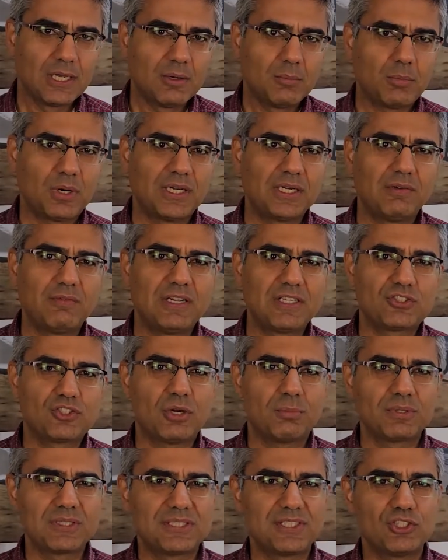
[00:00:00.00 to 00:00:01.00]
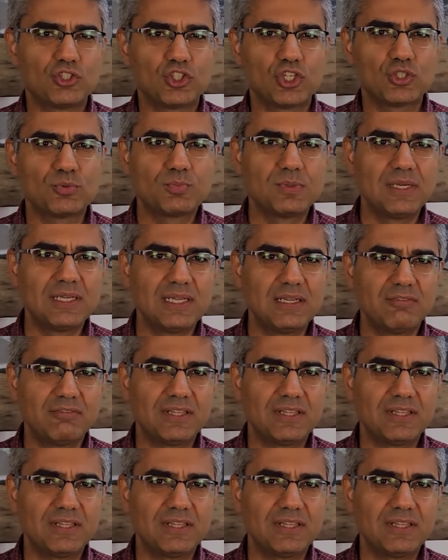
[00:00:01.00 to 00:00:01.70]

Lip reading: By the way, some researchers believe